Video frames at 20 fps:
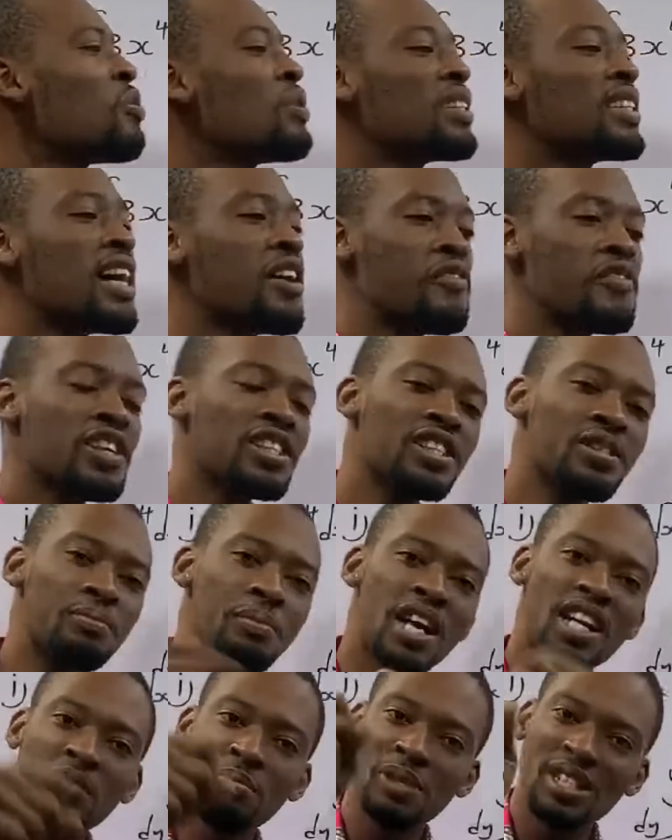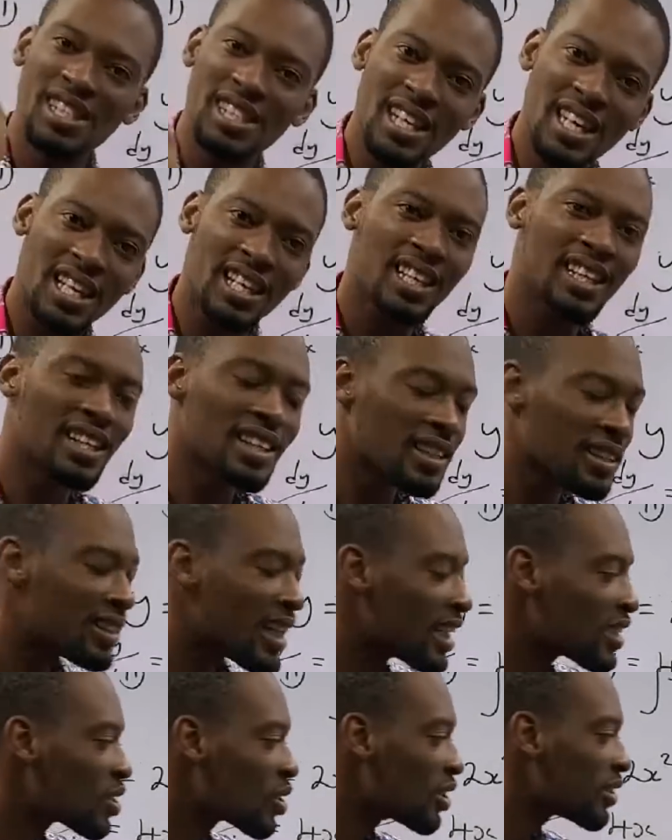you will definitely make mistake
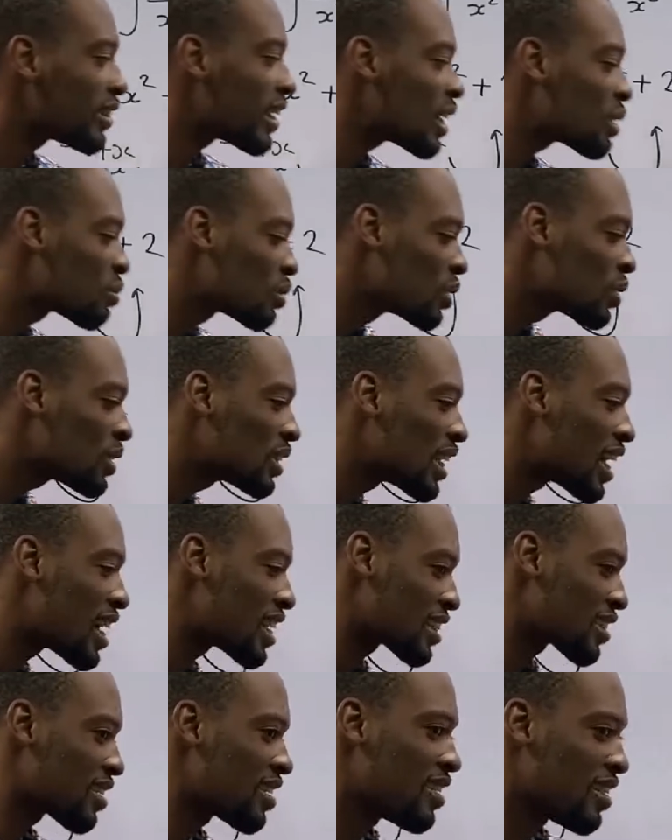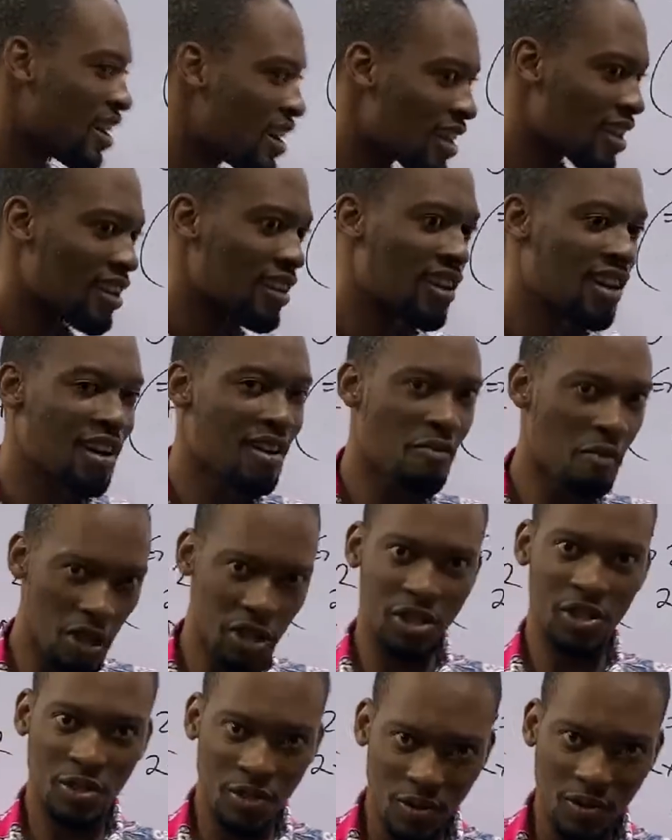that your dad will know that, hey,
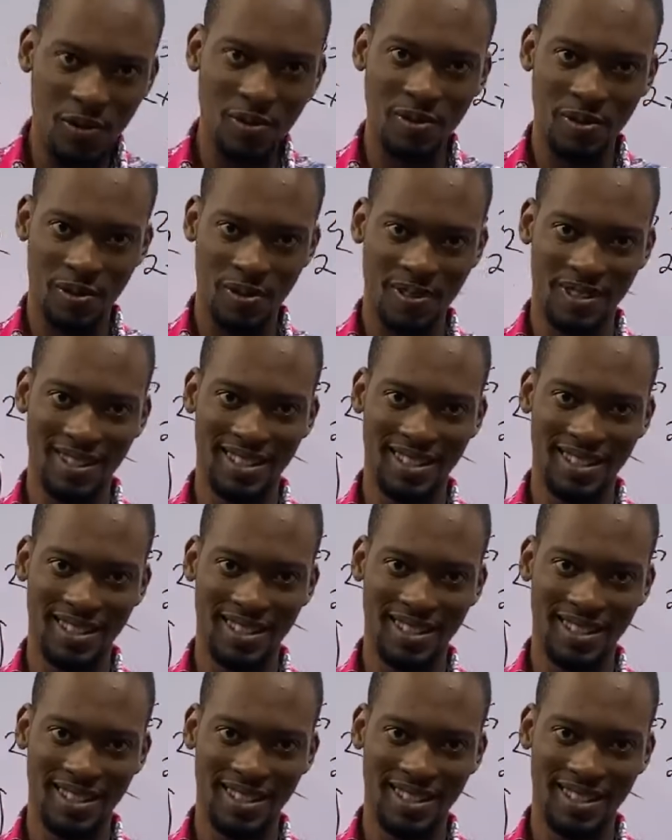what did you do?